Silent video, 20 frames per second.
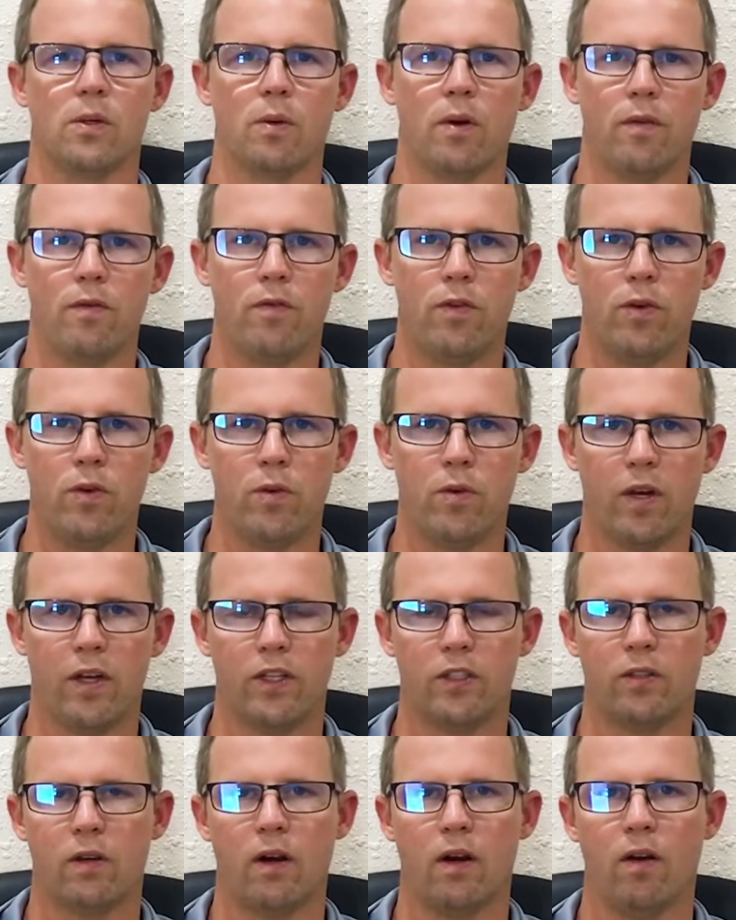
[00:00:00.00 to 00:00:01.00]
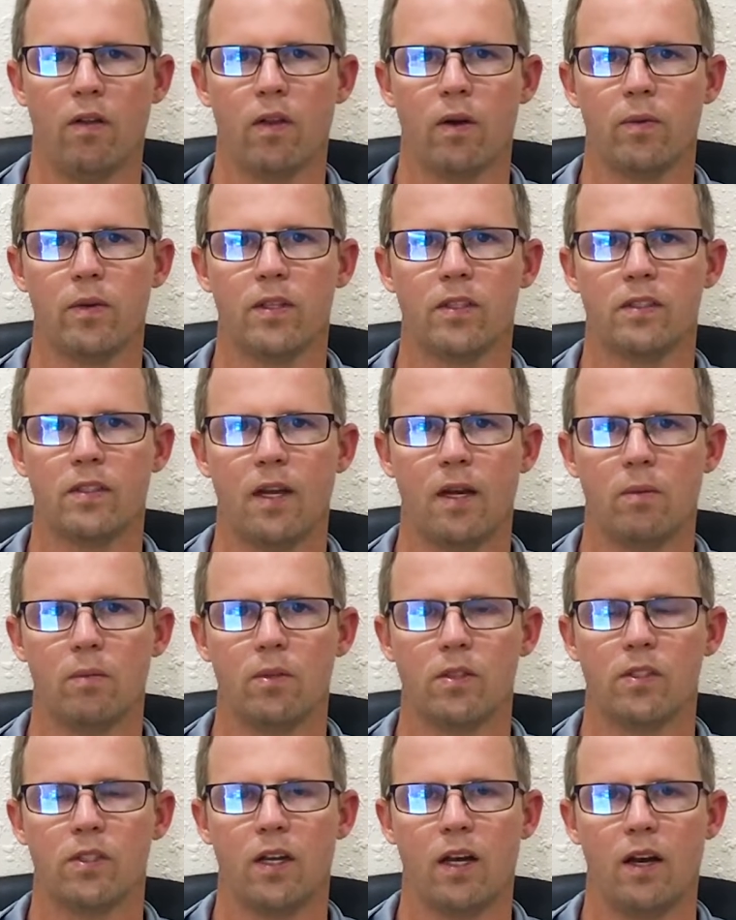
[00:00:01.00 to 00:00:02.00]
to review a trial that we
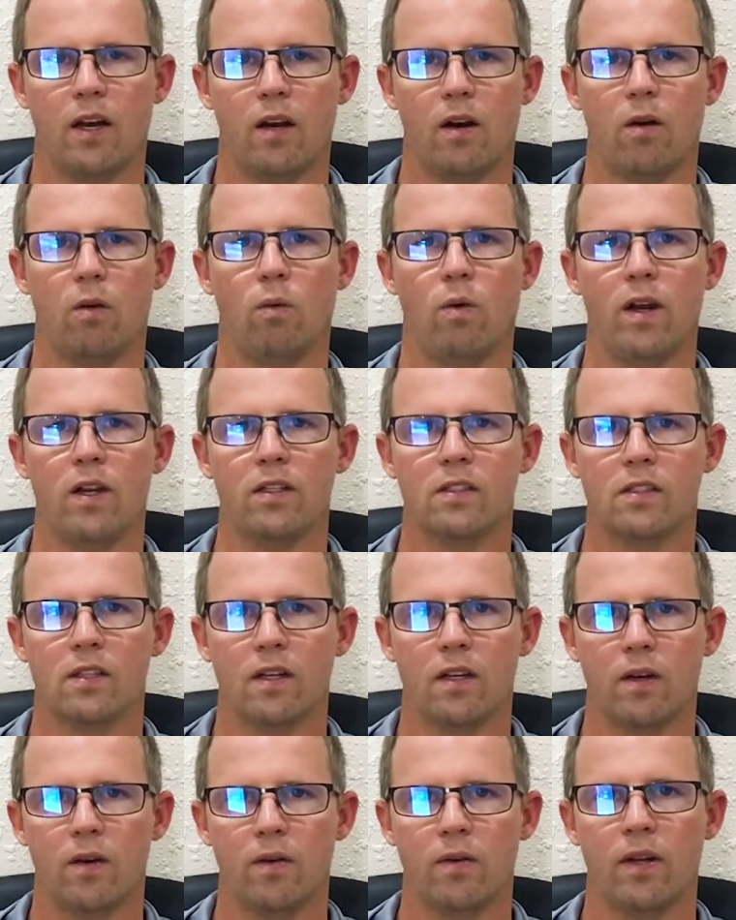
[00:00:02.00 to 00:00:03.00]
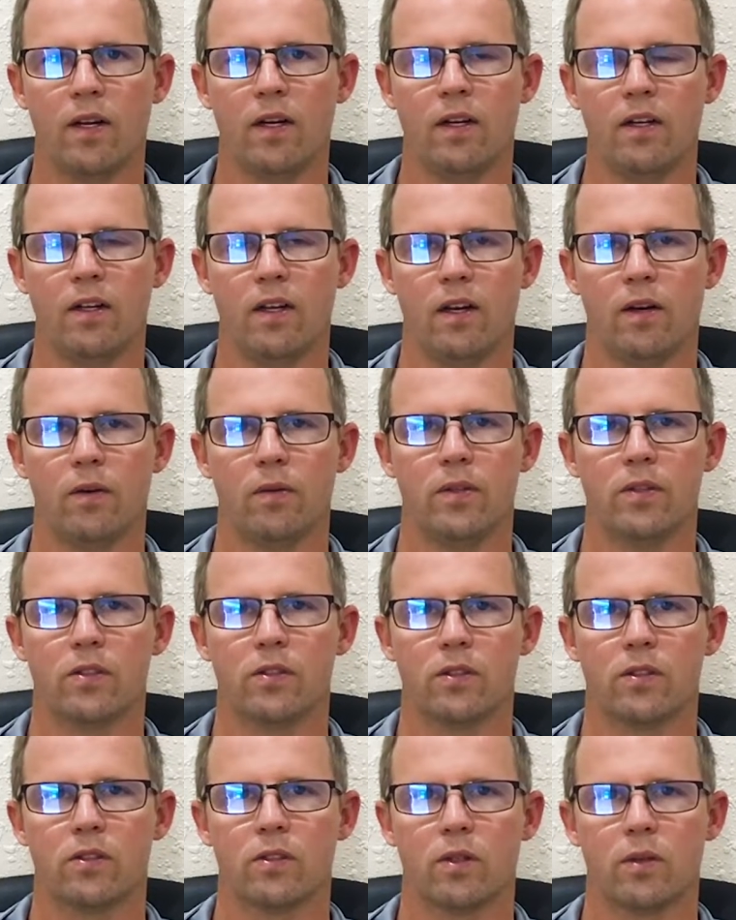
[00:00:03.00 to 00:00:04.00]
established at our Whitestown, Indiana
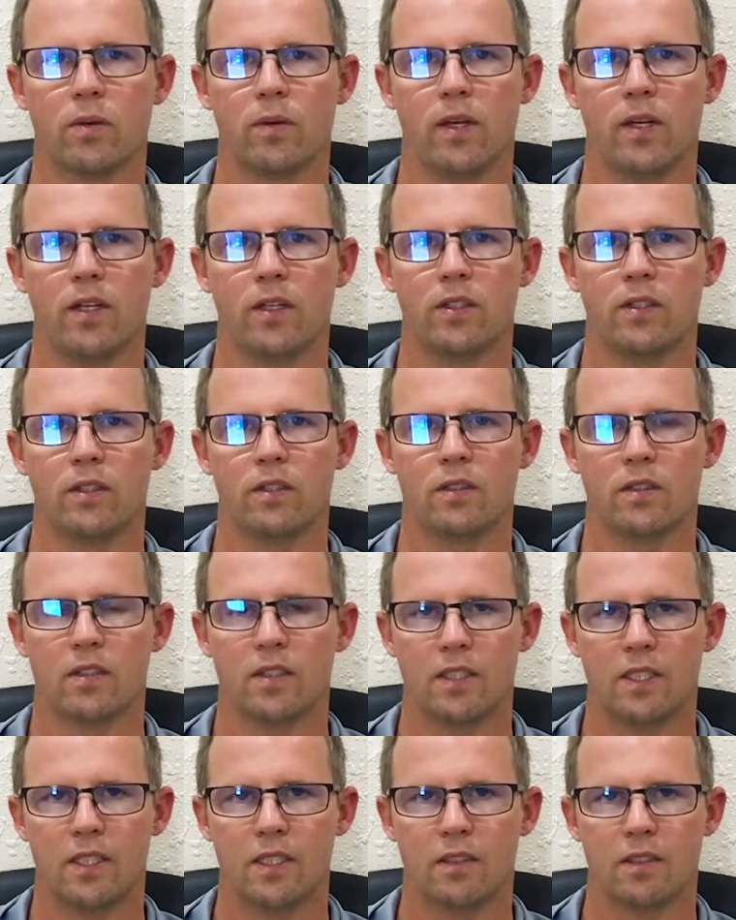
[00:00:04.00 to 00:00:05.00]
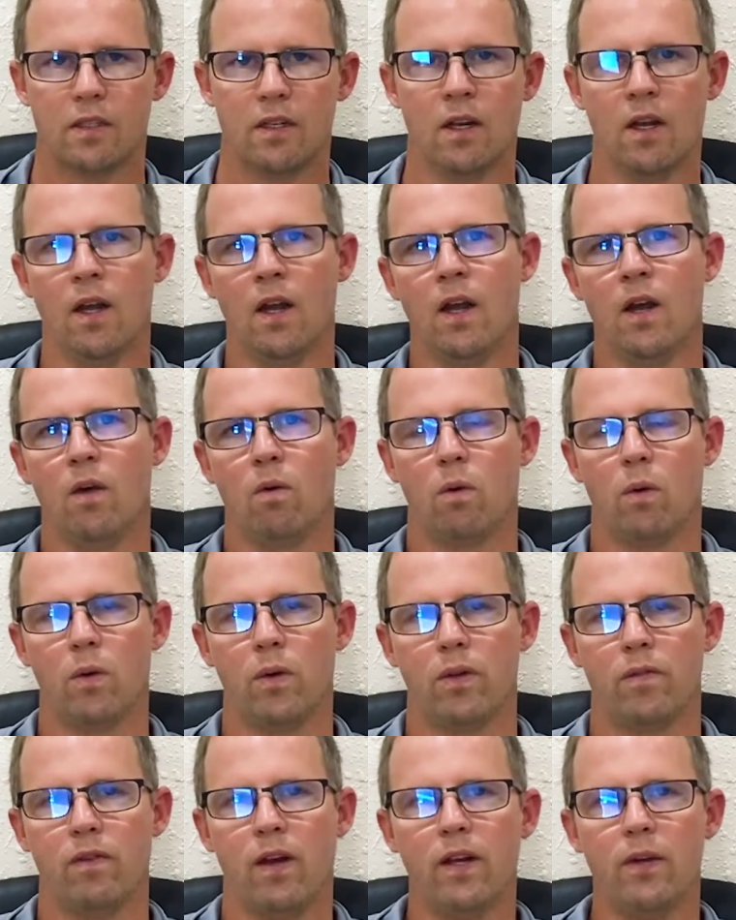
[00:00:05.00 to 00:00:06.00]
research location this season where we
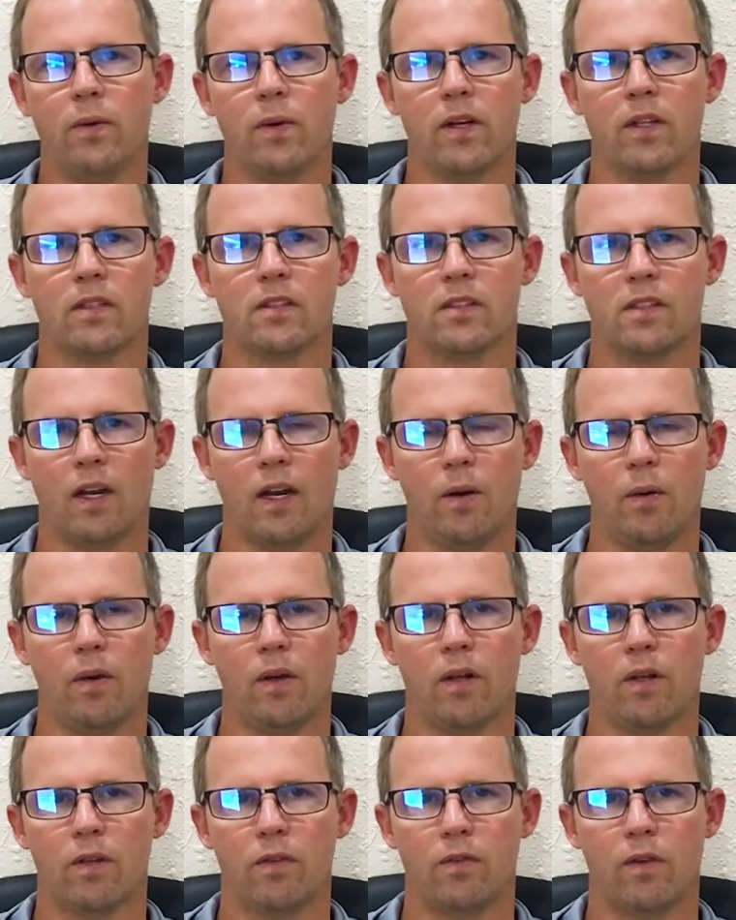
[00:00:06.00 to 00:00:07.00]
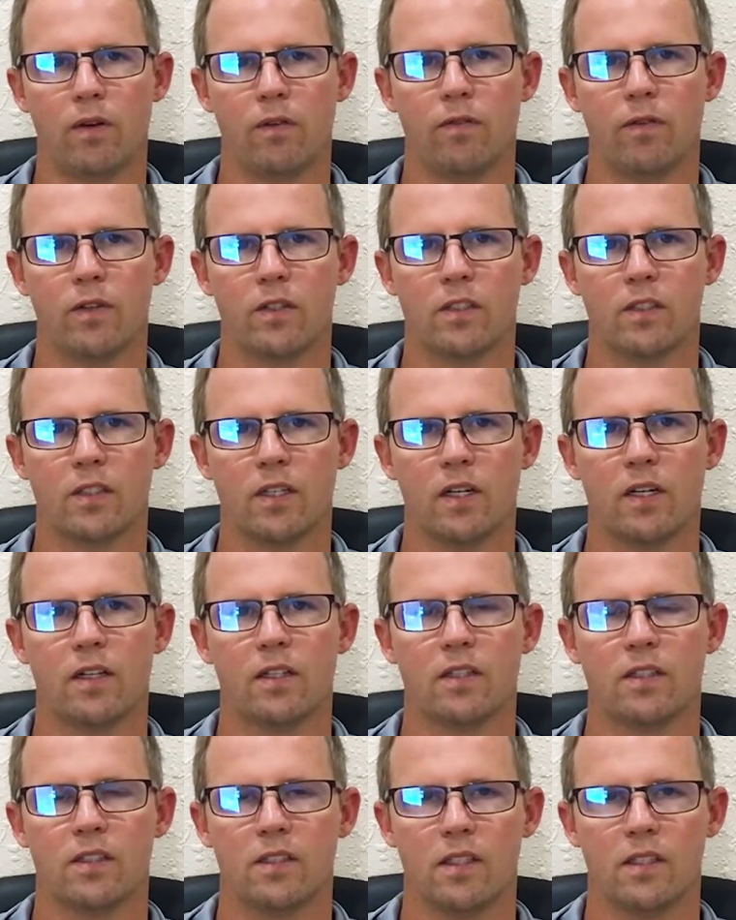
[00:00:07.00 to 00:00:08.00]
evaluated Xyway LFR fungicide in
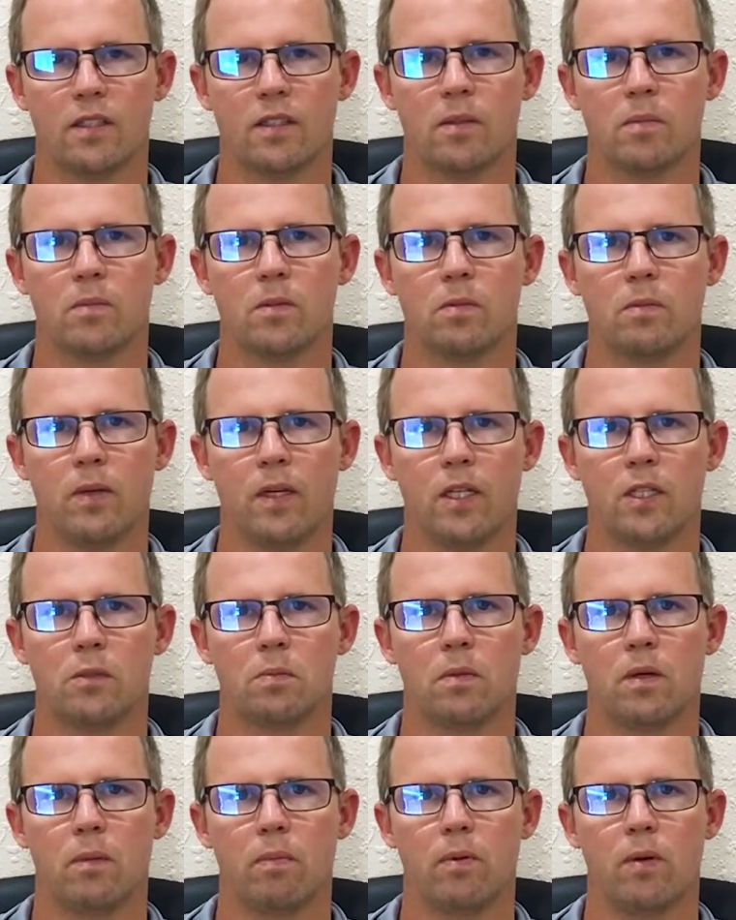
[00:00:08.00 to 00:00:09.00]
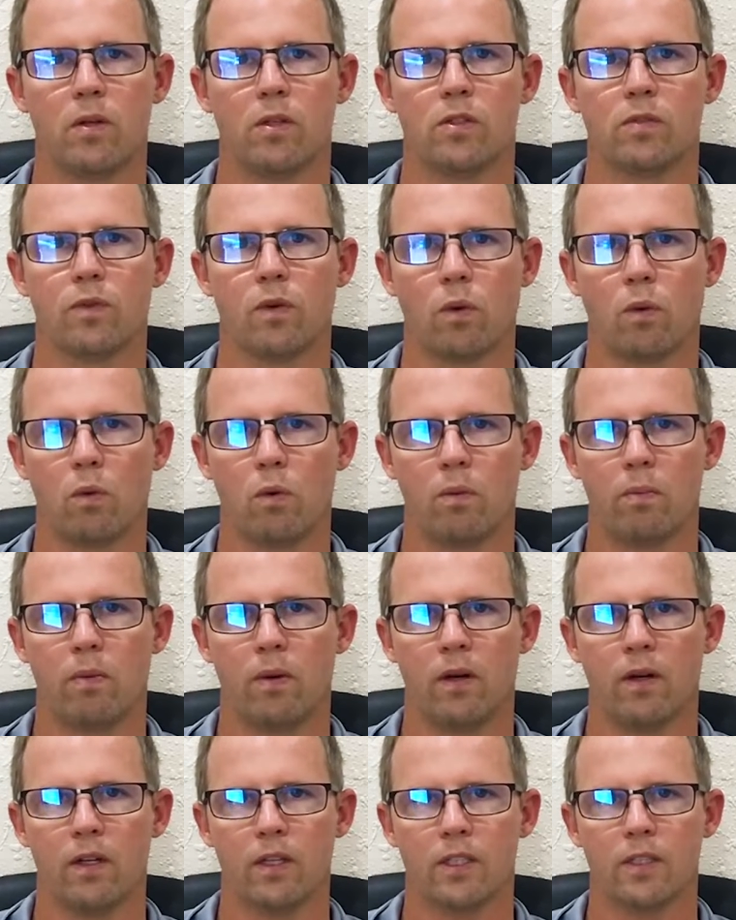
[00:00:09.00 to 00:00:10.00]
a systems management approach for corn
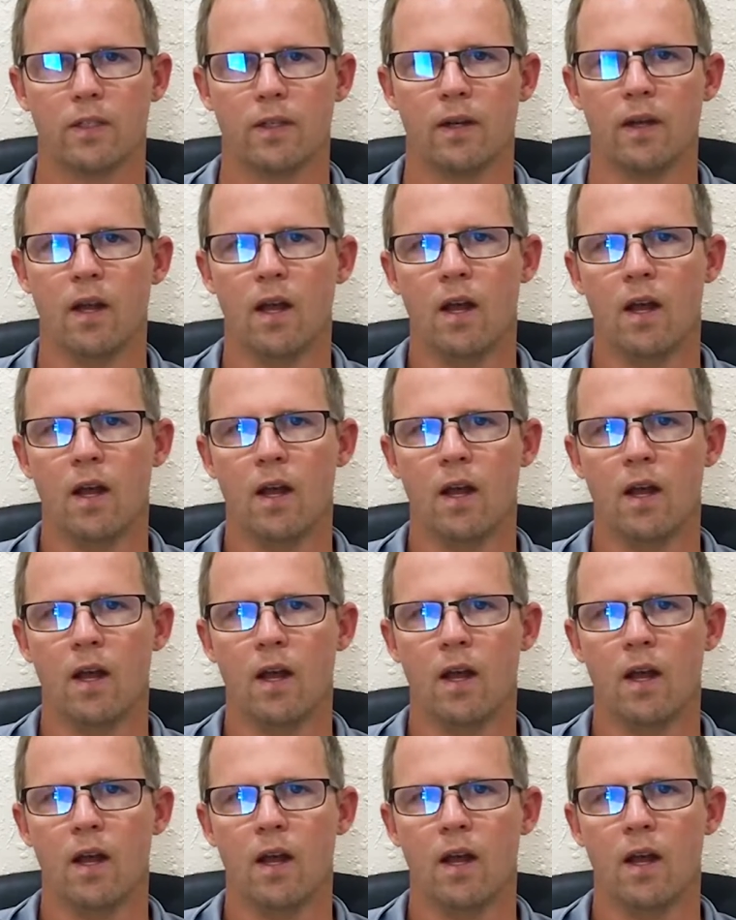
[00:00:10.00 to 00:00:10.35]
production.